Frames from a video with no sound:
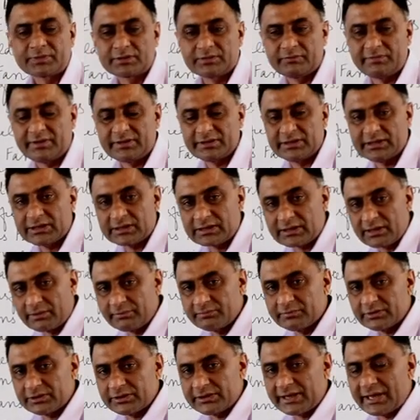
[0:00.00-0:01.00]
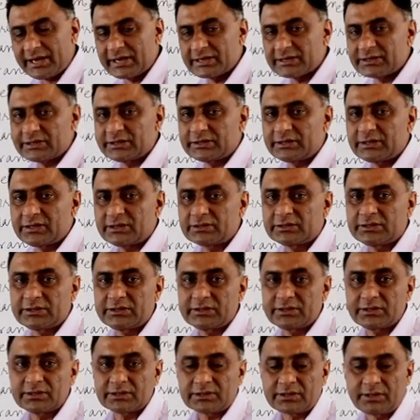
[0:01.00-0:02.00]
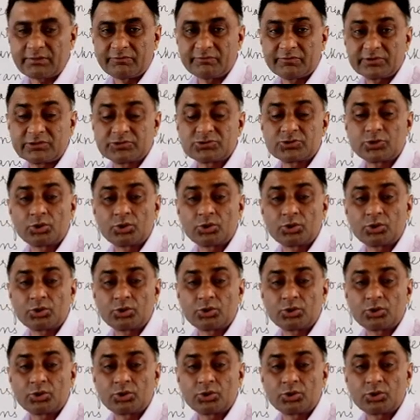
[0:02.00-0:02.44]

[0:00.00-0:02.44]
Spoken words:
When they come in that area, they come with